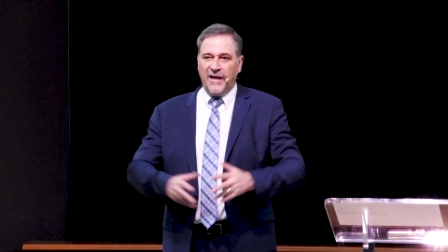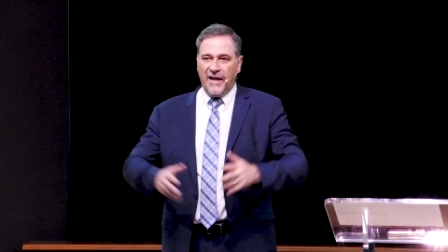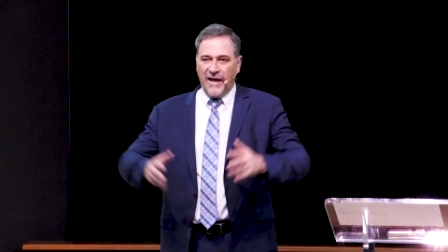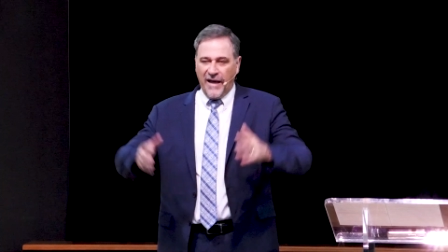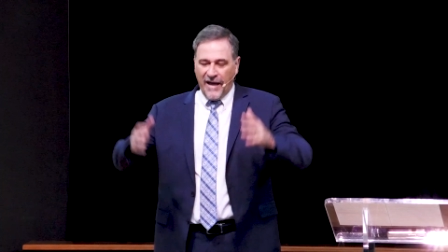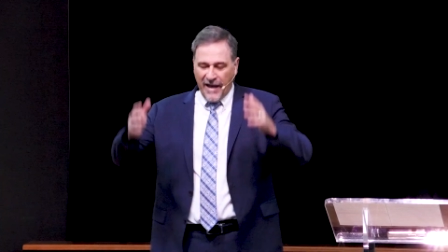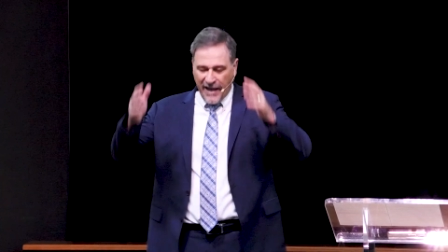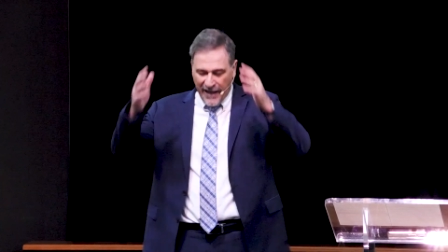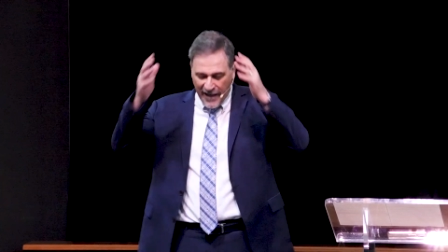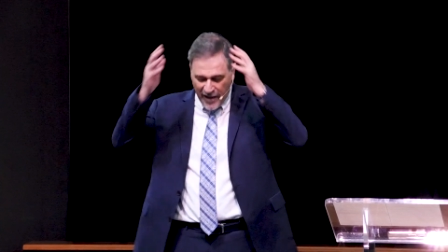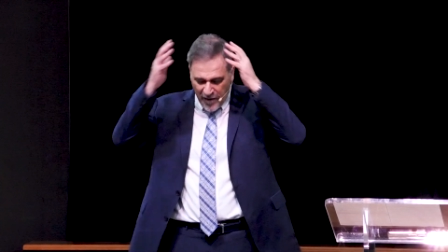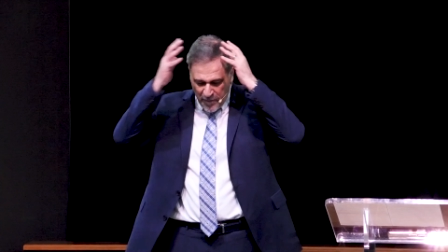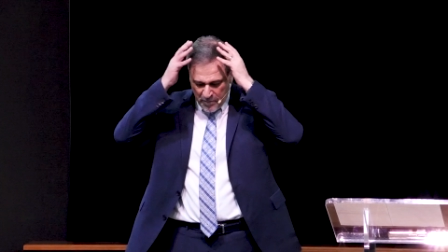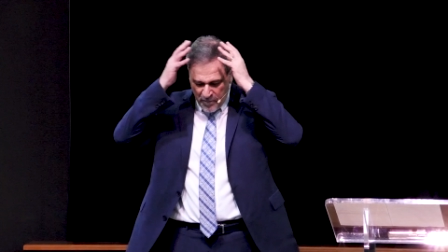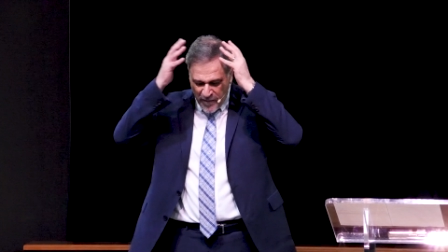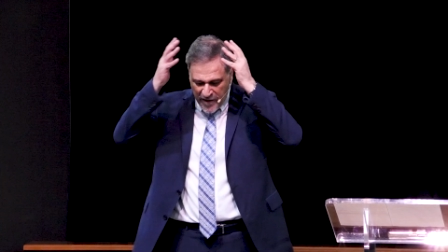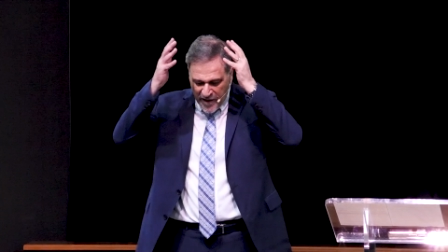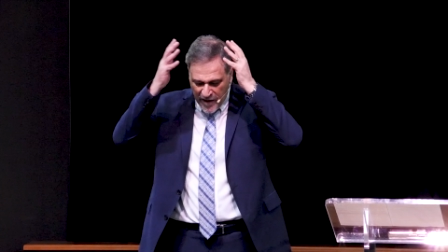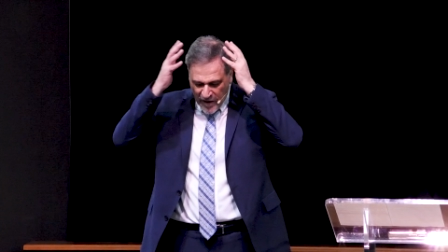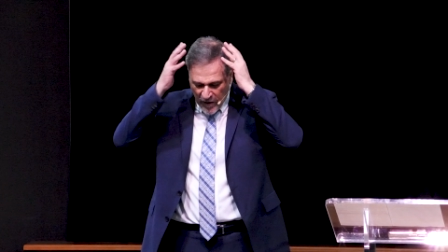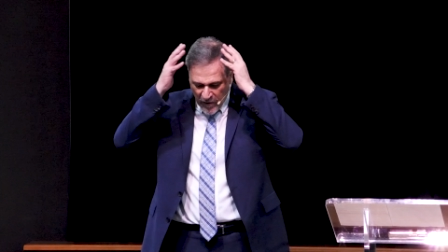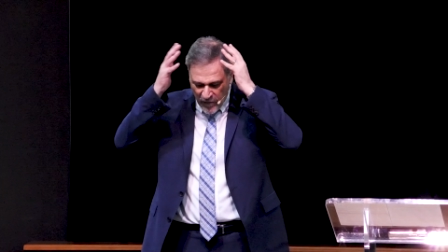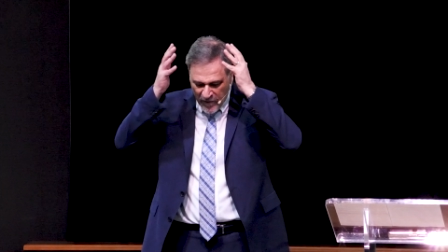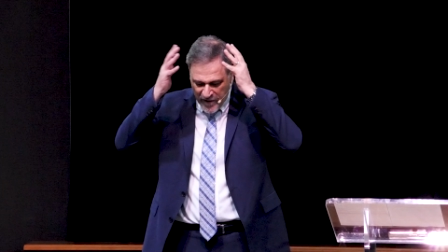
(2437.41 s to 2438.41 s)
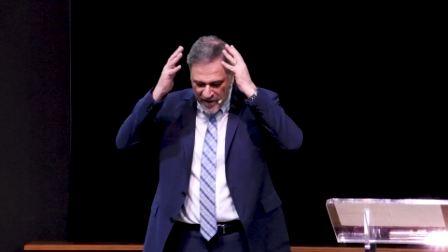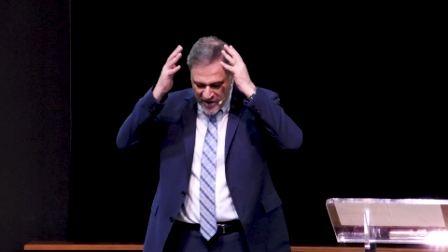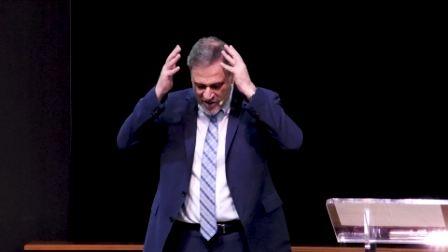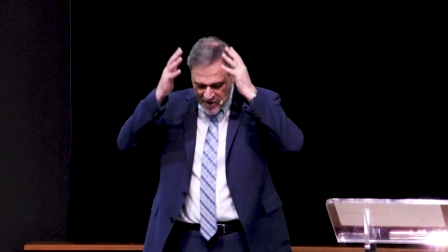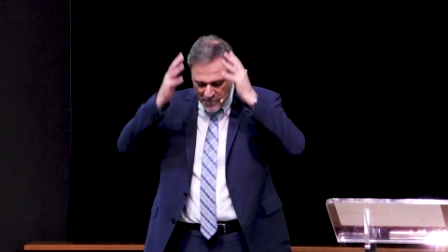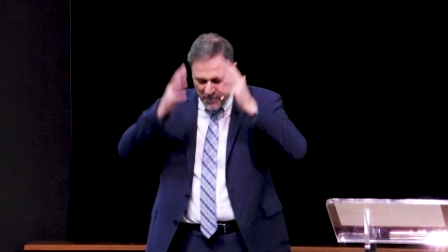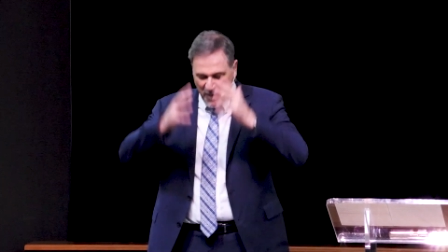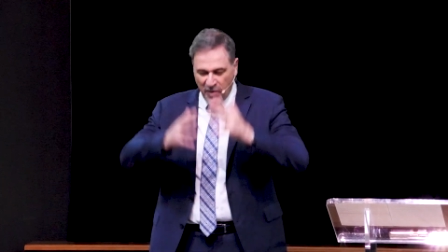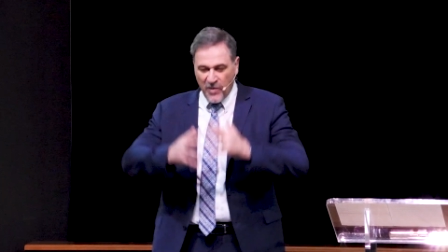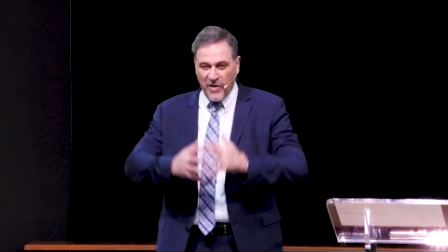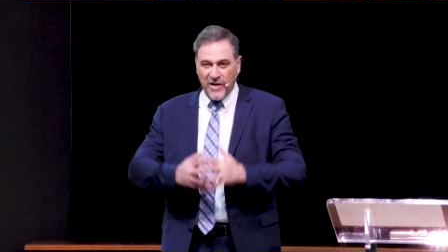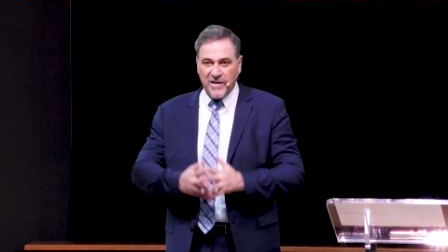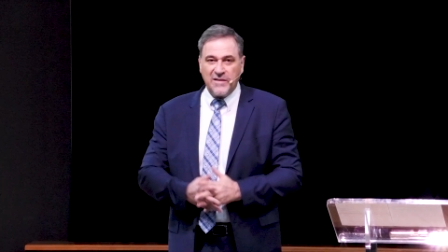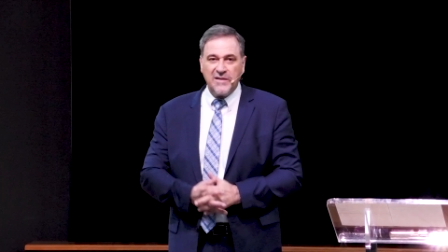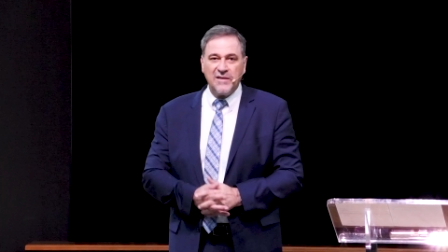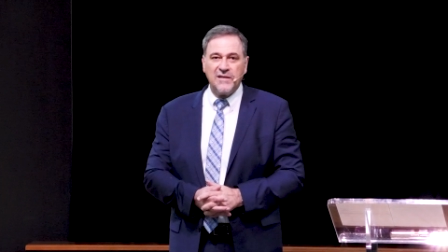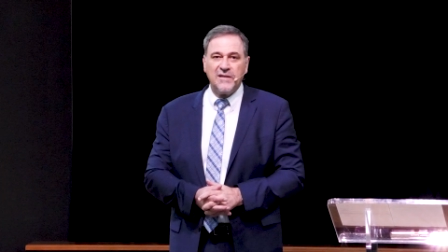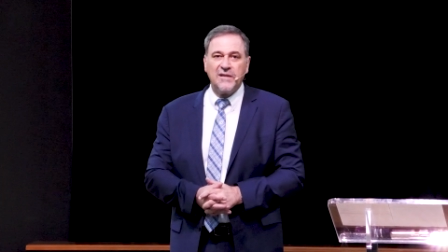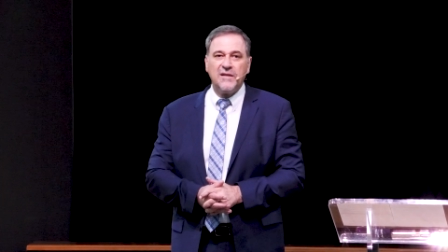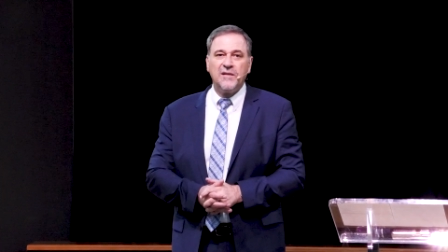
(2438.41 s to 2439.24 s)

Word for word: Help me, Holy Spirit,